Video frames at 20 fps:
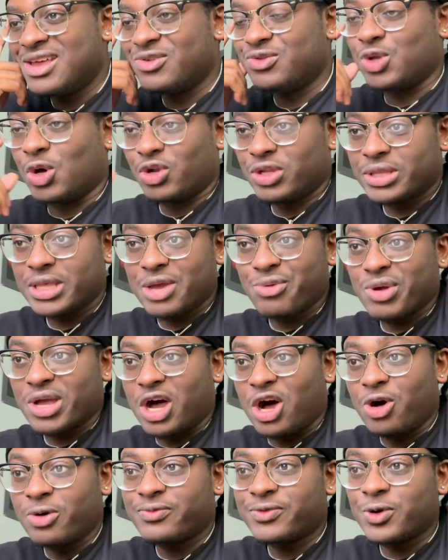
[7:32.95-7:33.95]
The only thing we
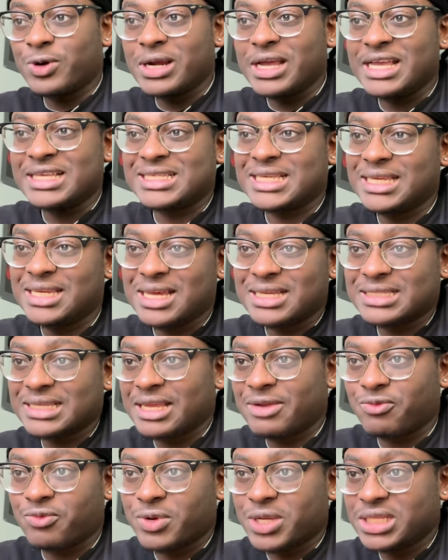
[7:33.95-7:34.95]
hope for is he
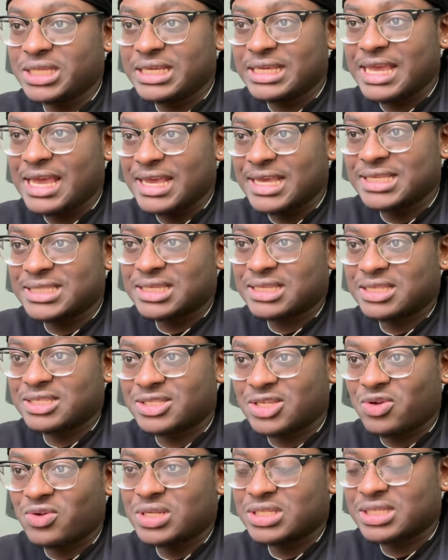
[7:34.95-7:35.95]
doesn't really get into the
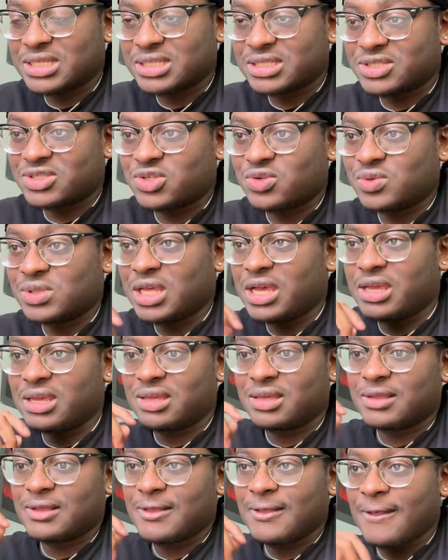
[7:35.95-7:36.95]
zone until it's too
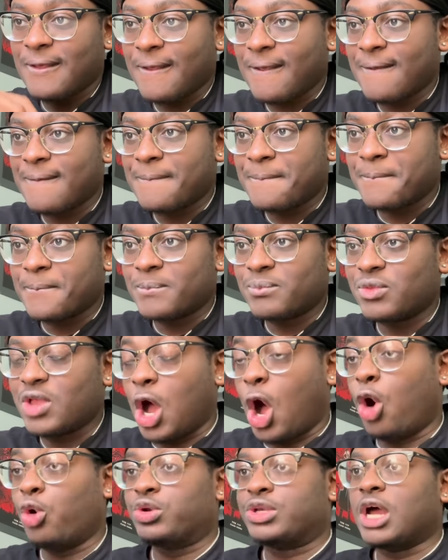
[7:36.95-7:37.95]
late.
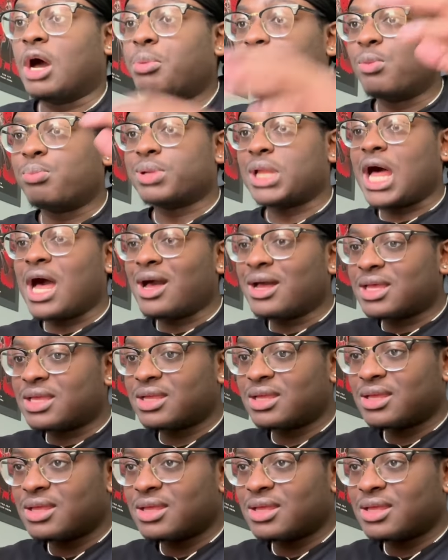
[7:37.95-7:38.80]
Oh, double block?